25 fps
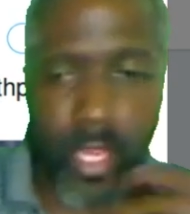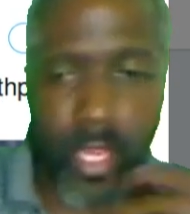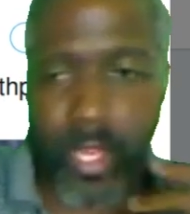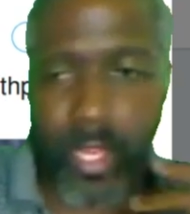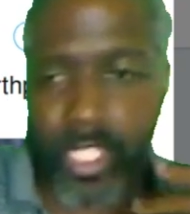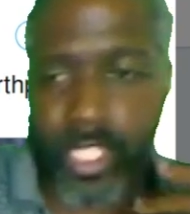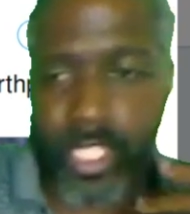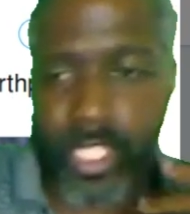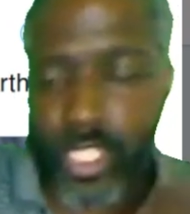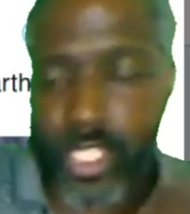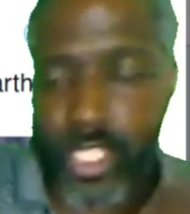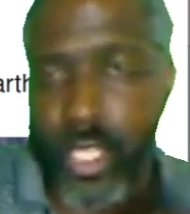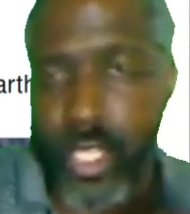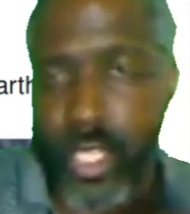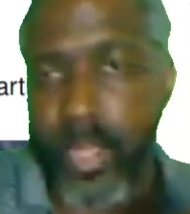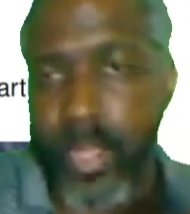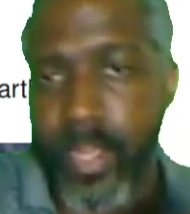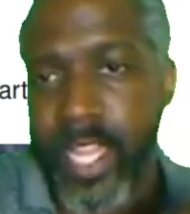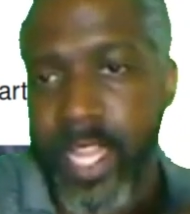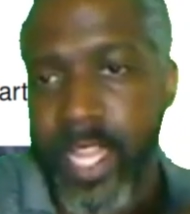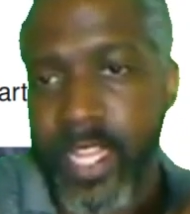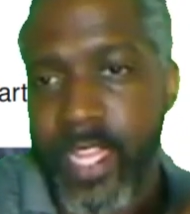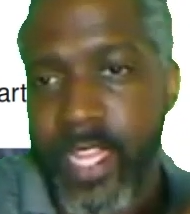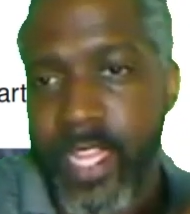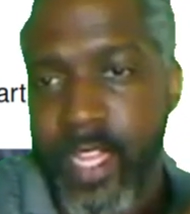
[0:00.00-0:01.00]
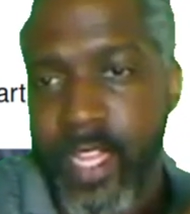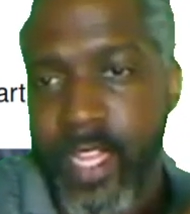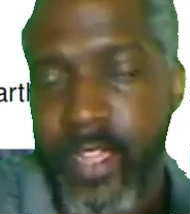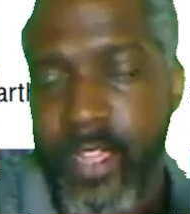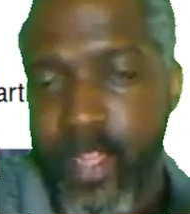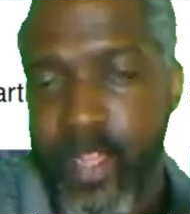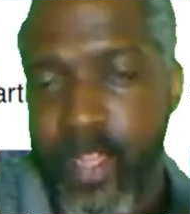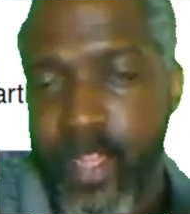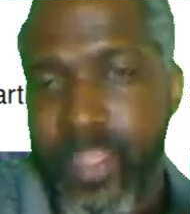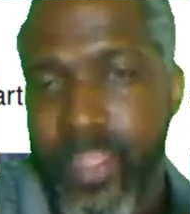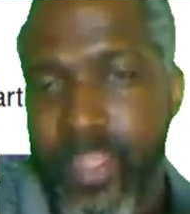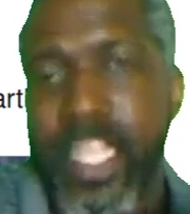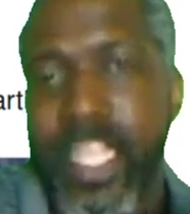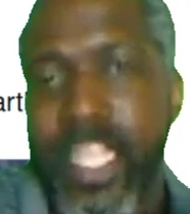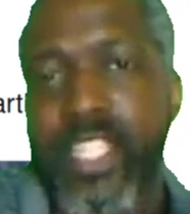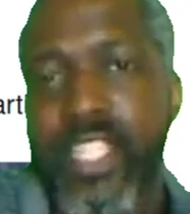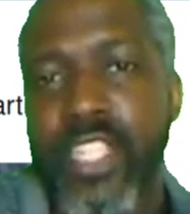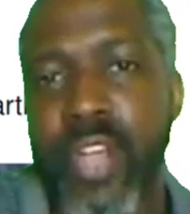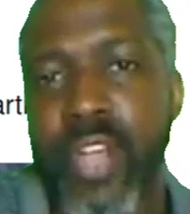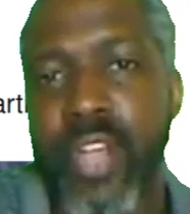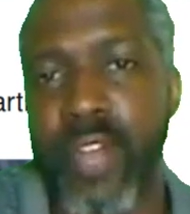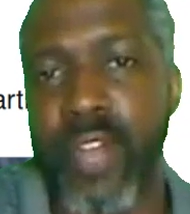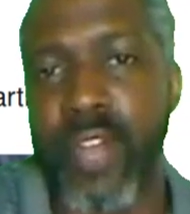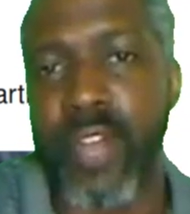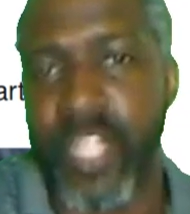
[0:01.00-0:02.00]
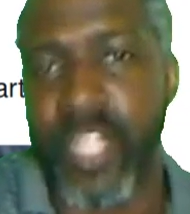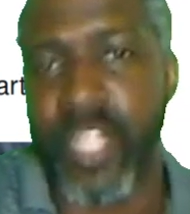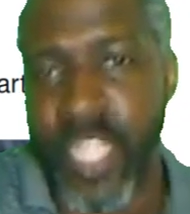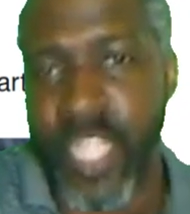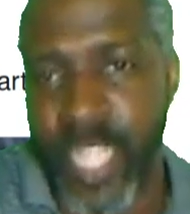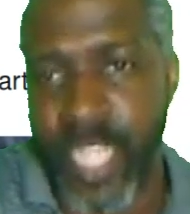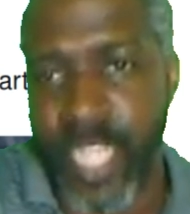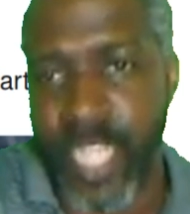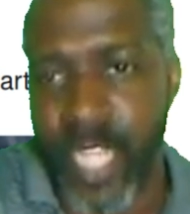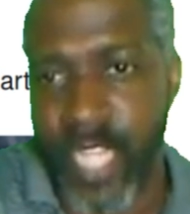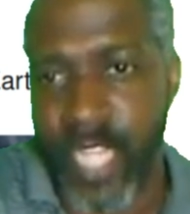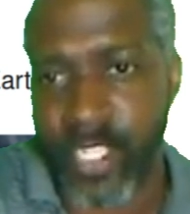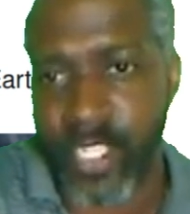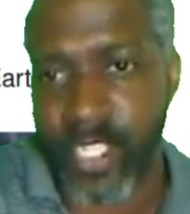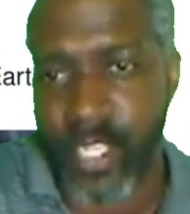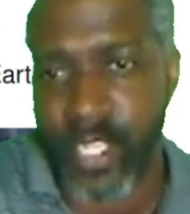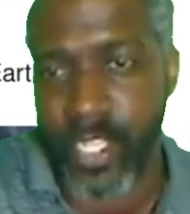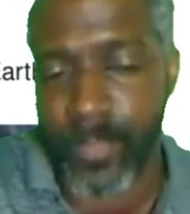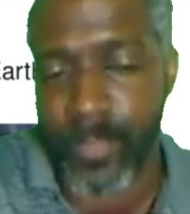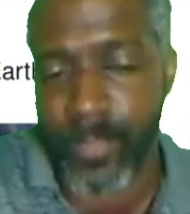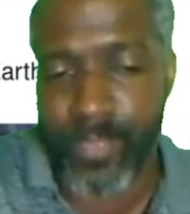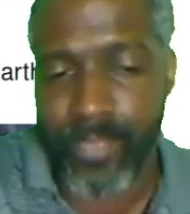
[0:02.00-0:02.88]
is just showing that the potential of the technology.